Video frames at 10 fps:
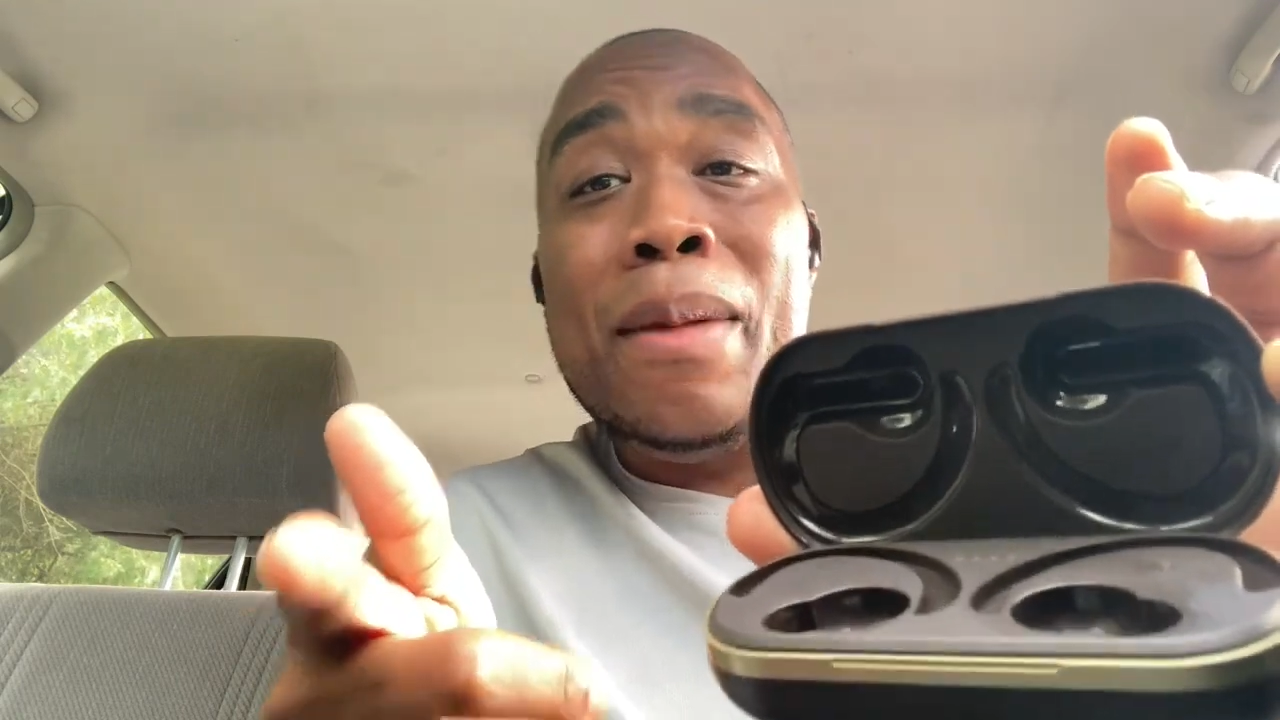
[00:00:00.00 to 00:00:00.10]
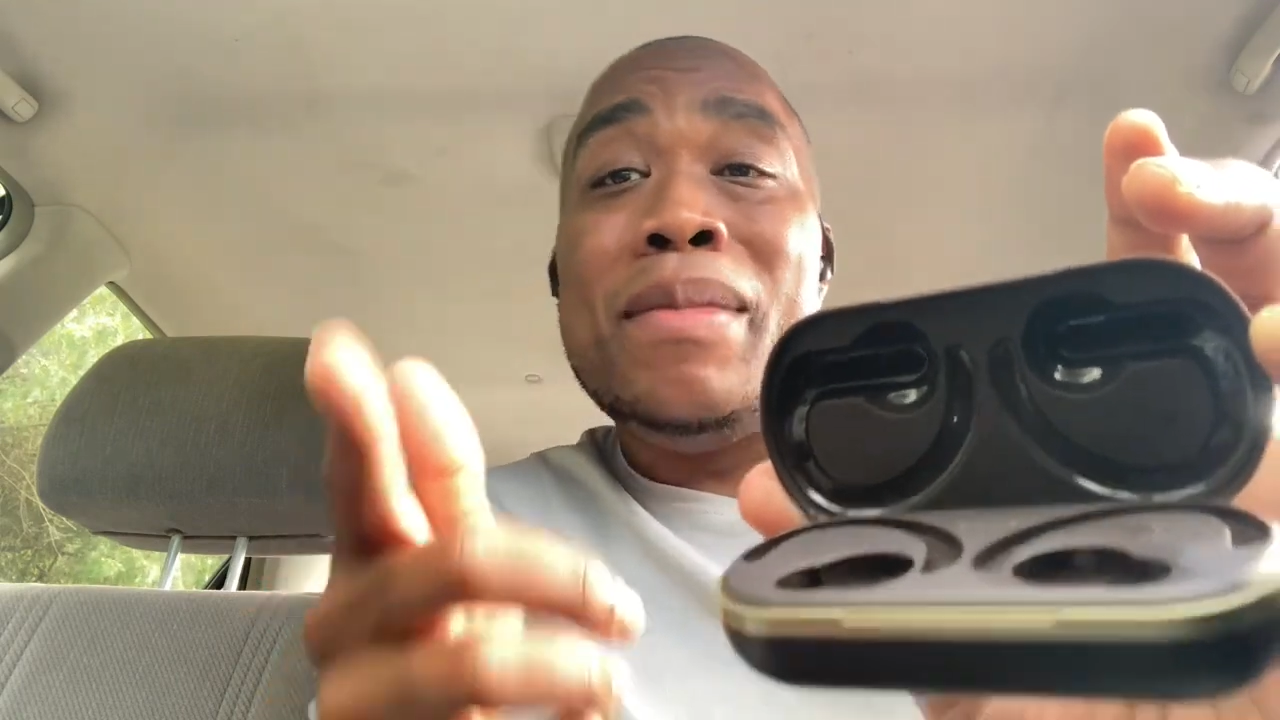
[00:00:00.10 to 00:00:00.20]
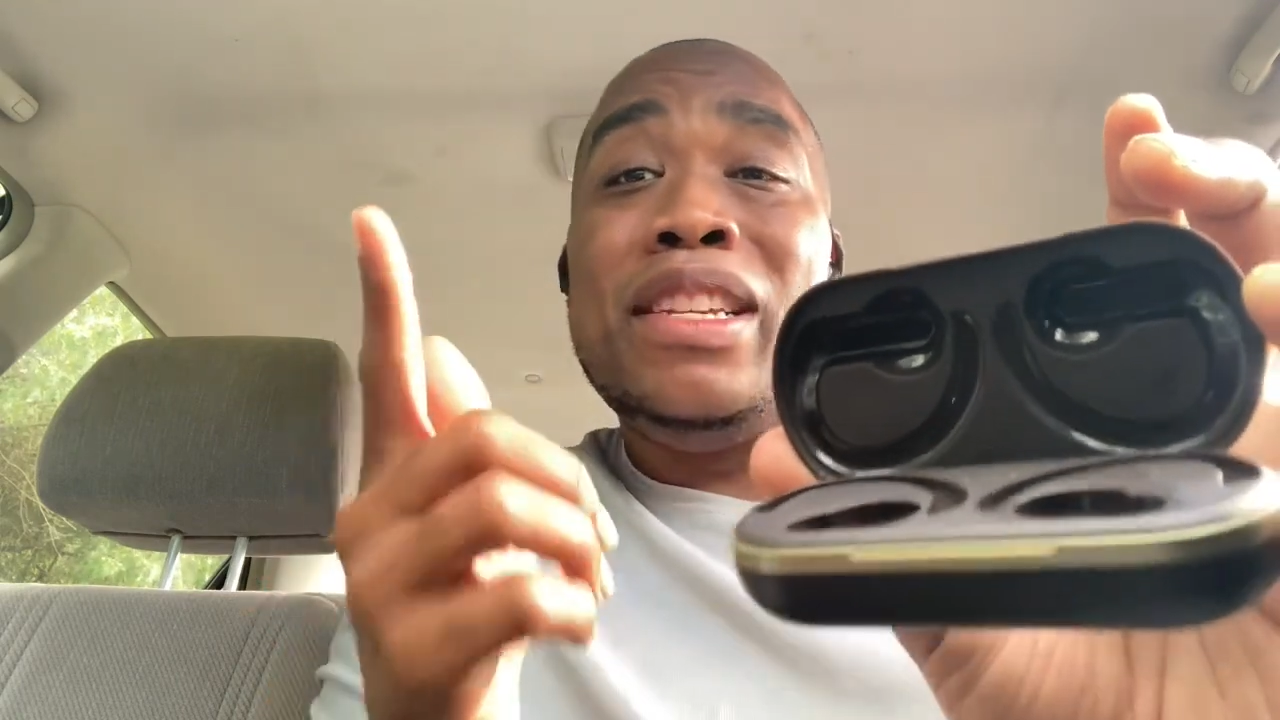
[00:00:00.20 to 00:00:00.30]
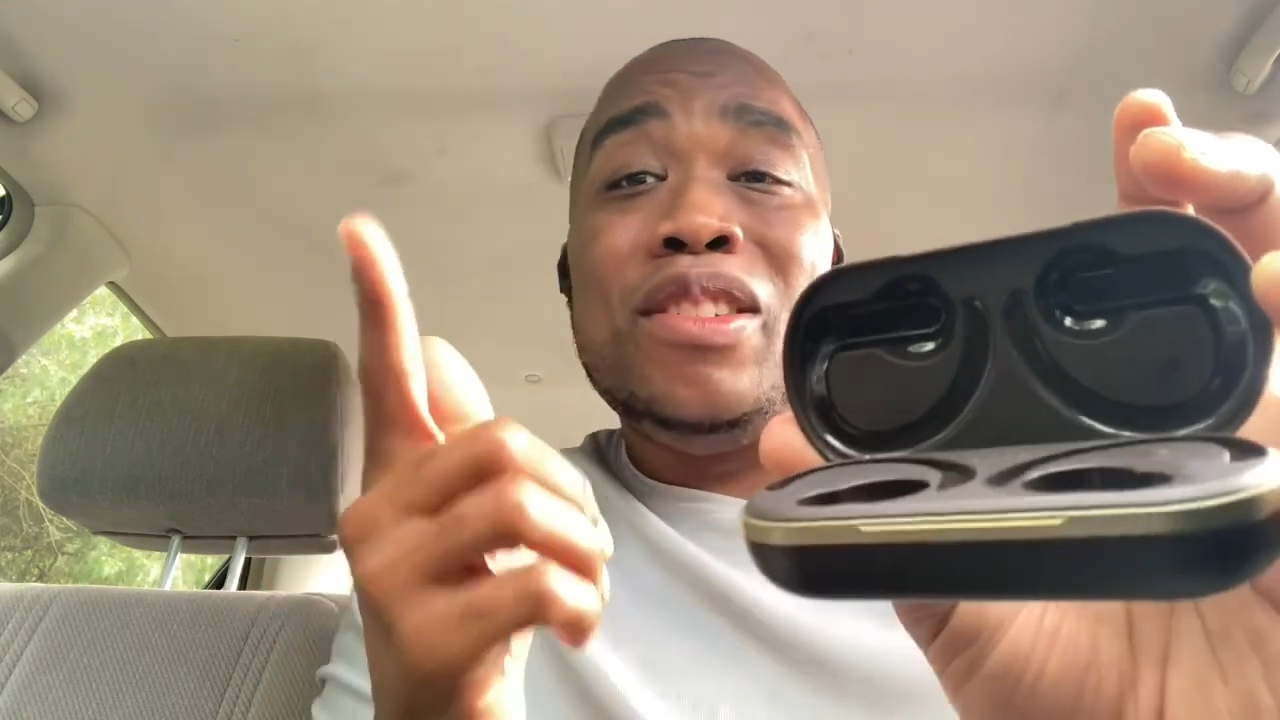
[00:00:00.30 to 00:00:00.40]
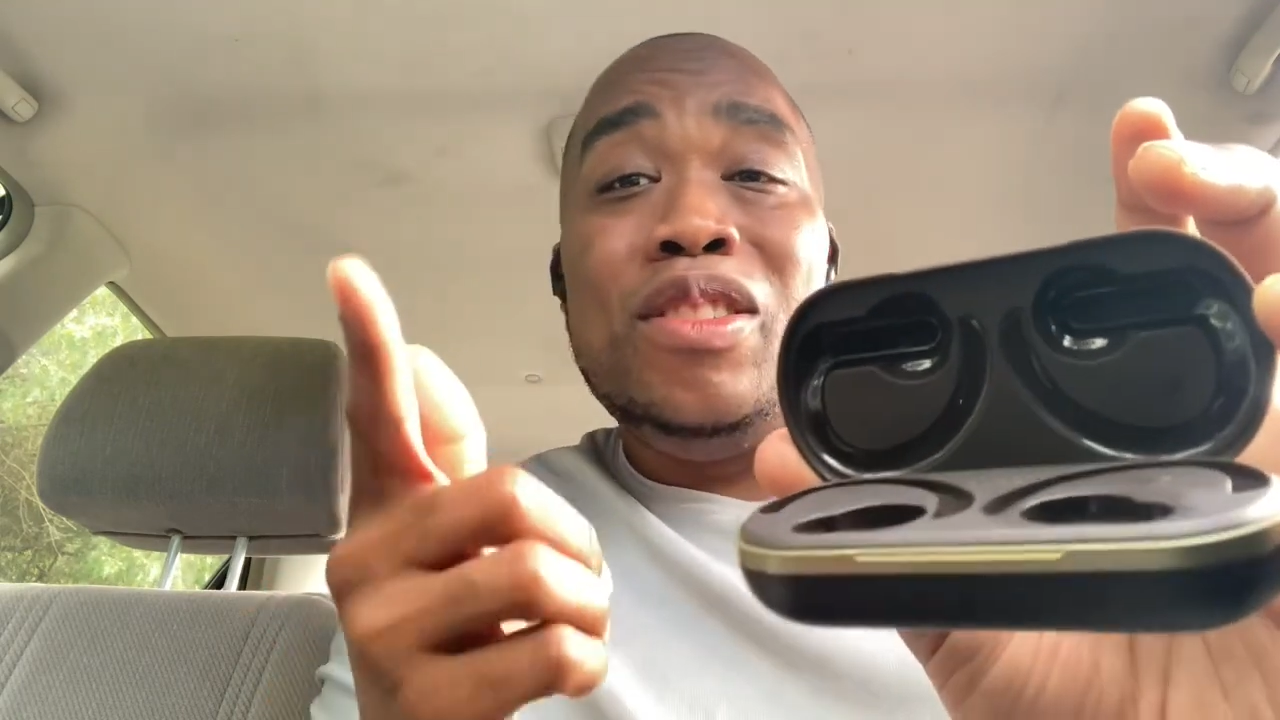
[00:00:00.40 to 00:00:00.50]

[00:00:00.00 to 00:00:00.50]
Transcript: make sure you